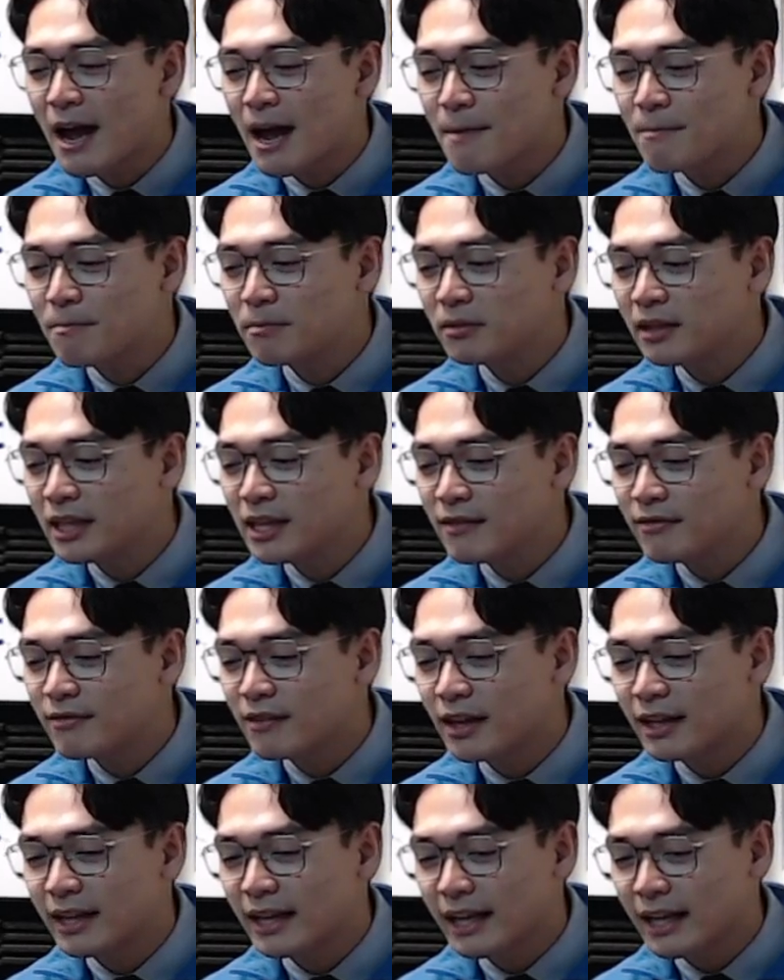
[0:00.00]
believe
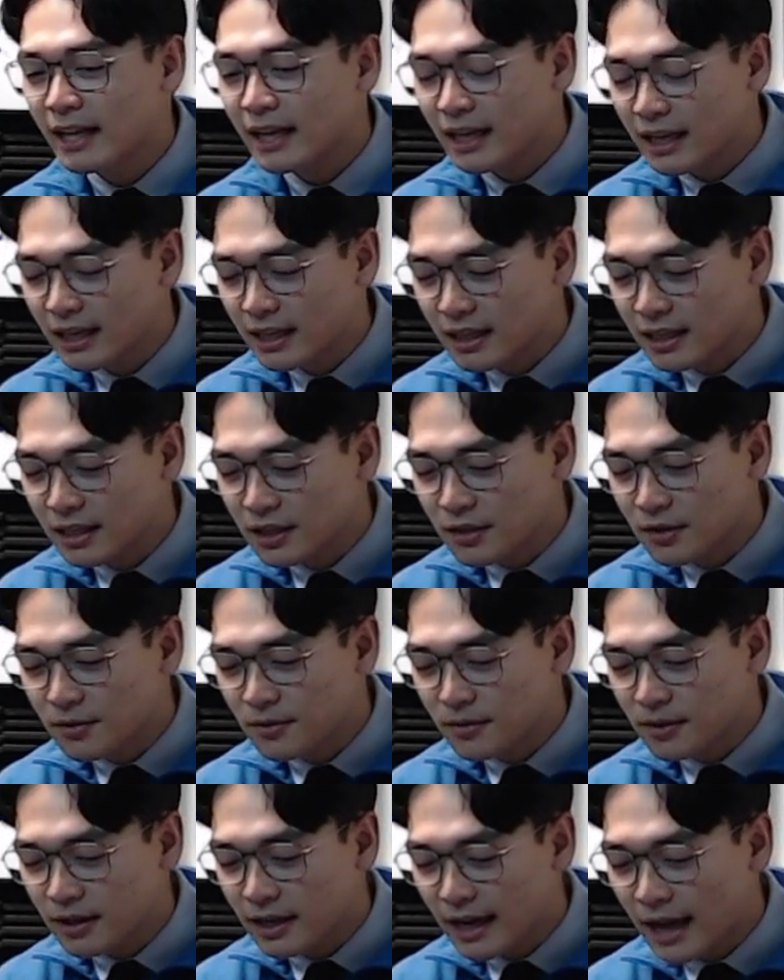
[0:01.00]
that,
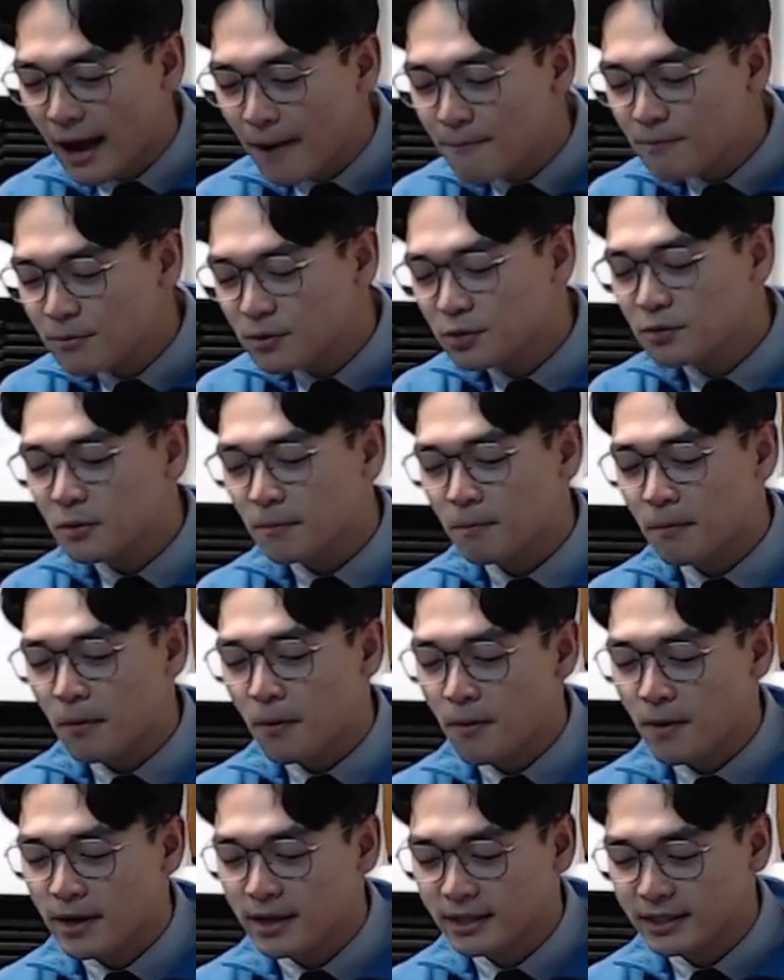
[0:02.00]
come to the
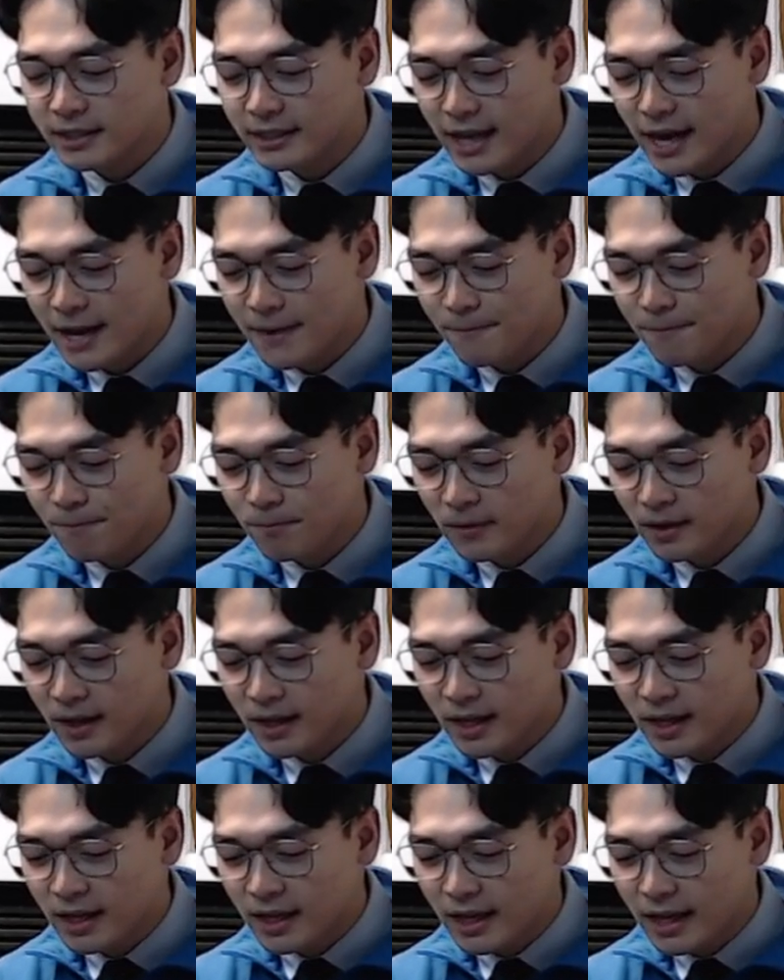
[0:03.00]
points that
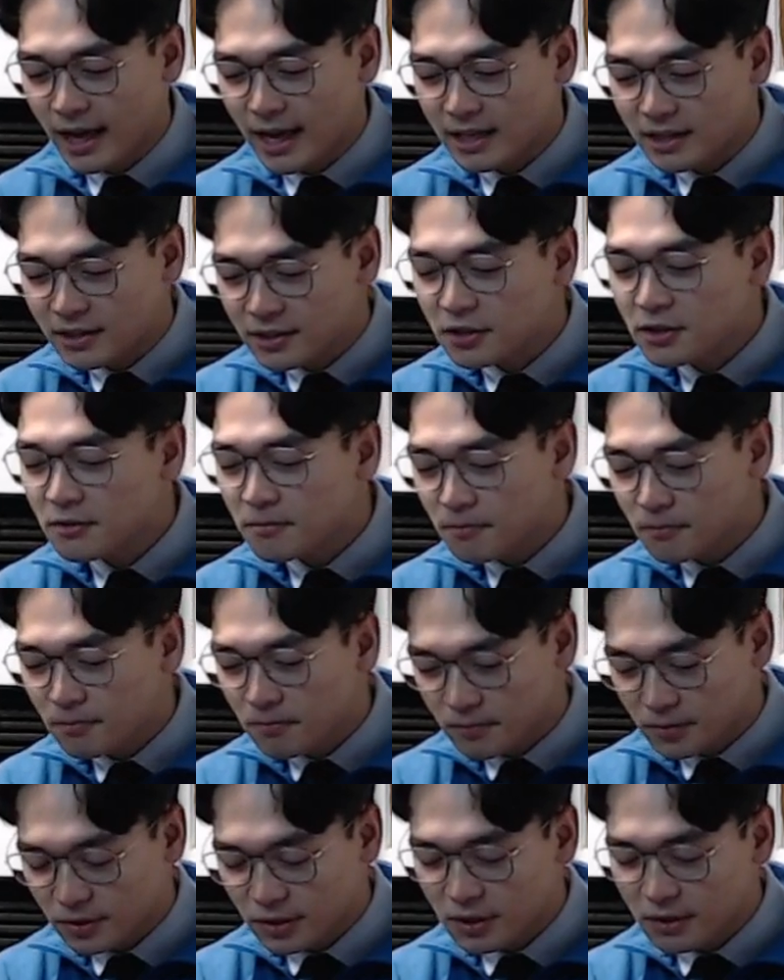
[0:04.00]
at
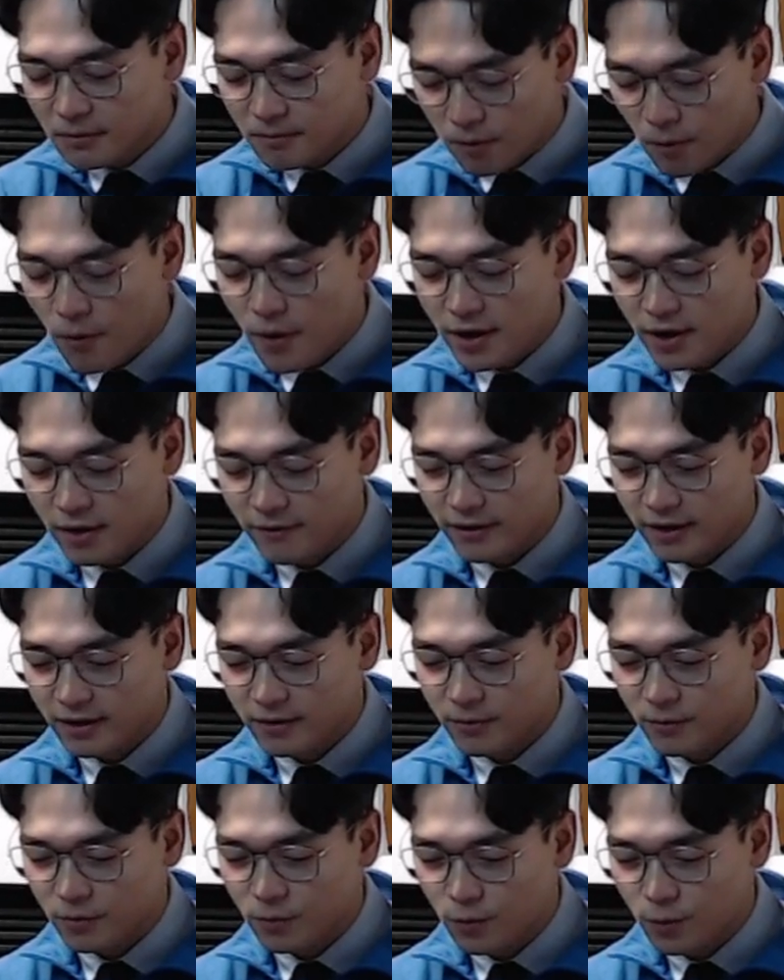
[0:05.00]
certain point of it,
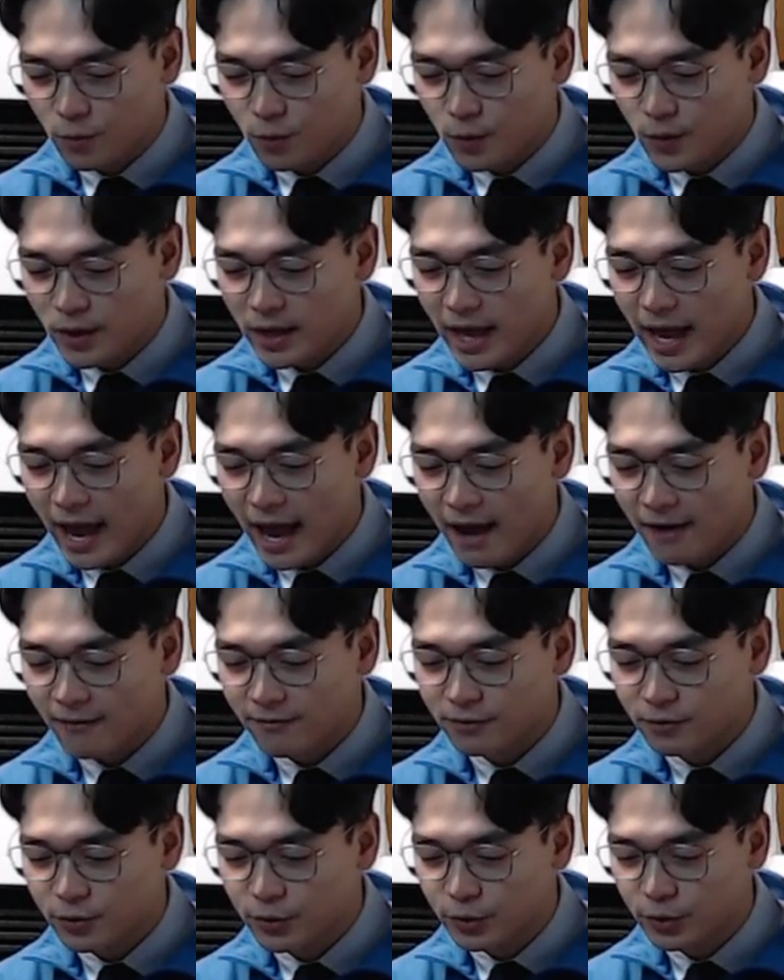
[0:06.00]
we have
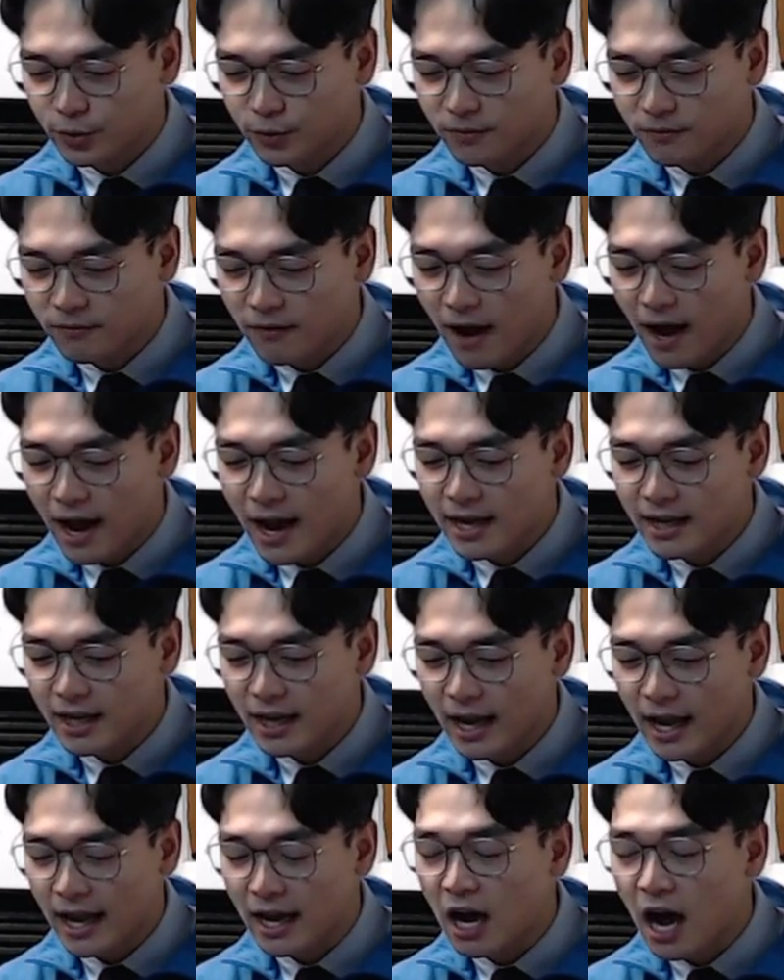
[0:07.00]
to find
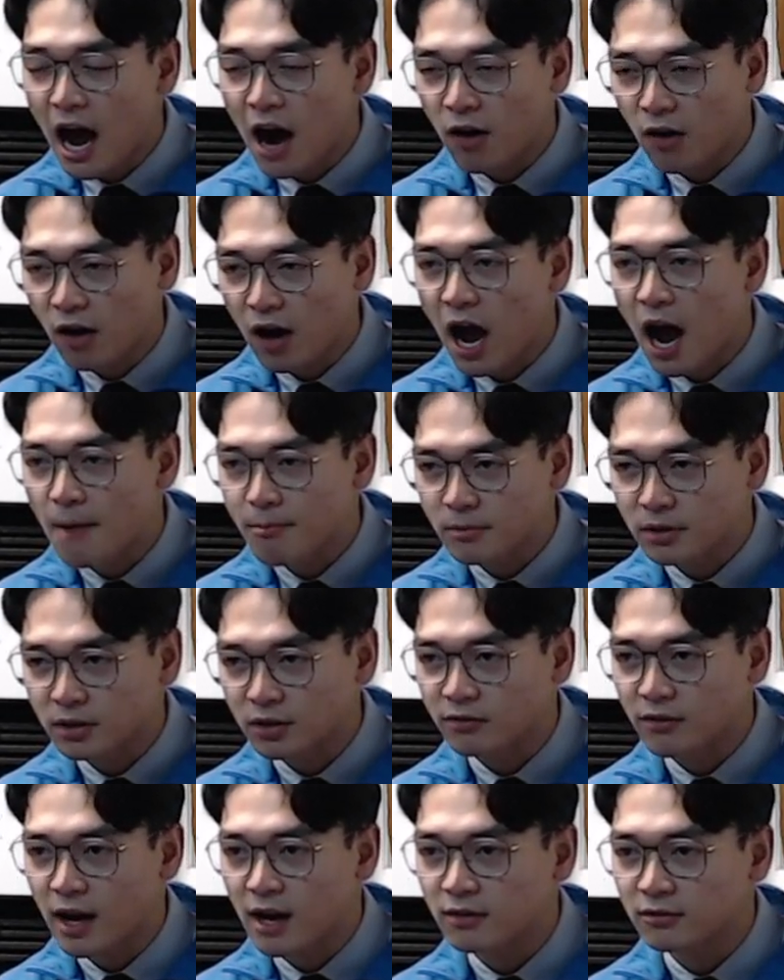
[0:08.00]
our common
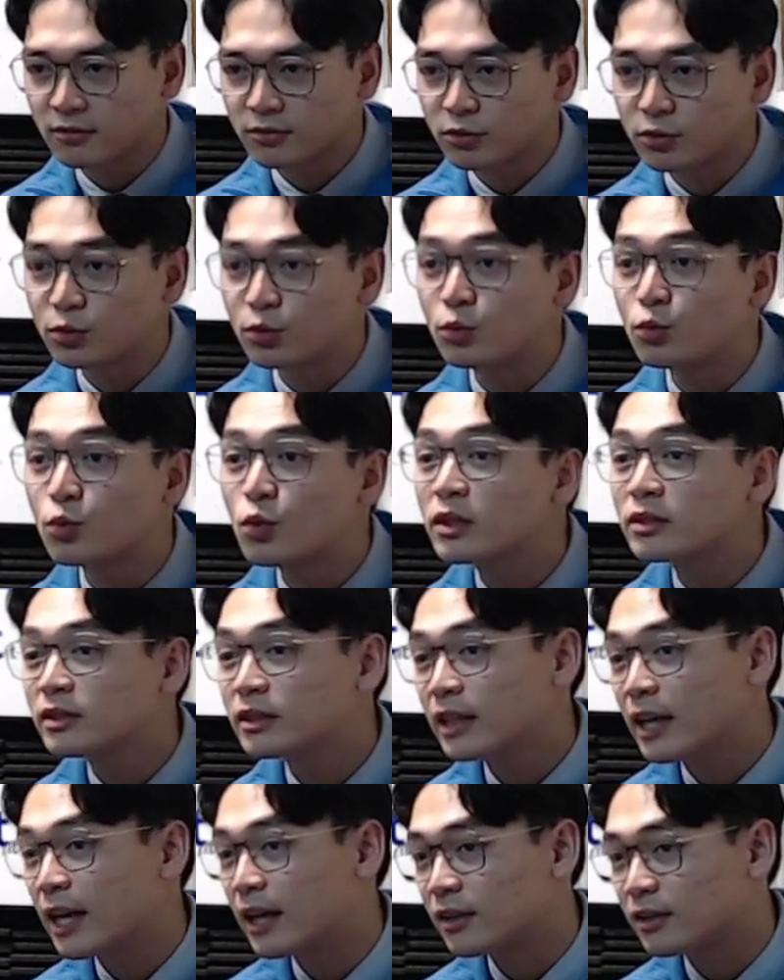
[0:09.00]
ground to work
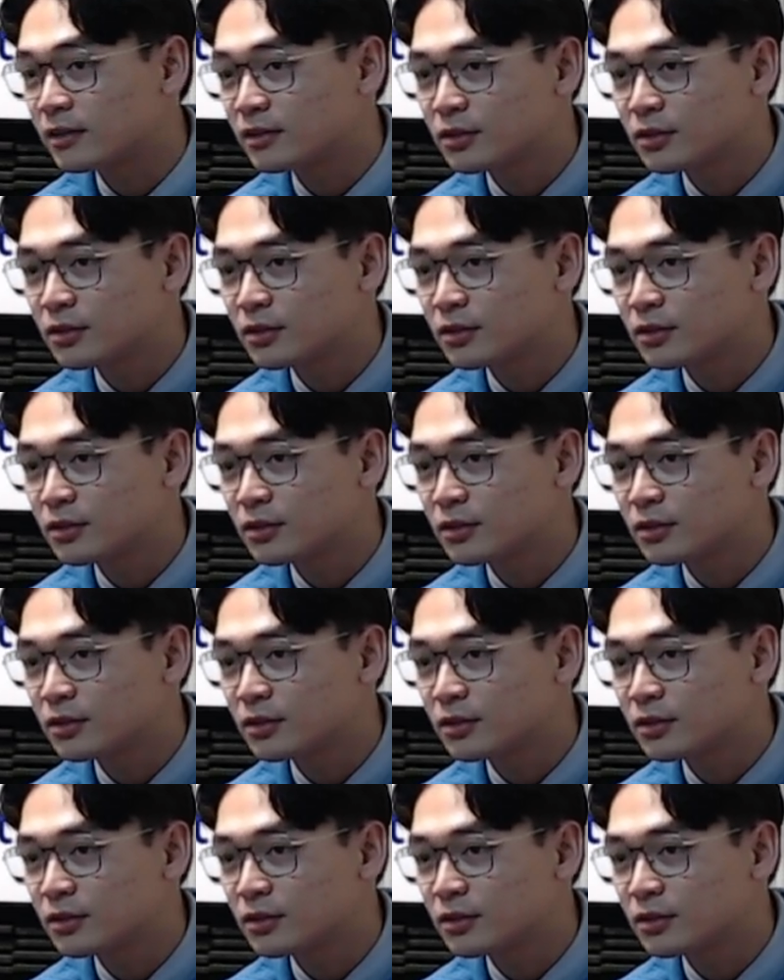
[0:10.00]
together.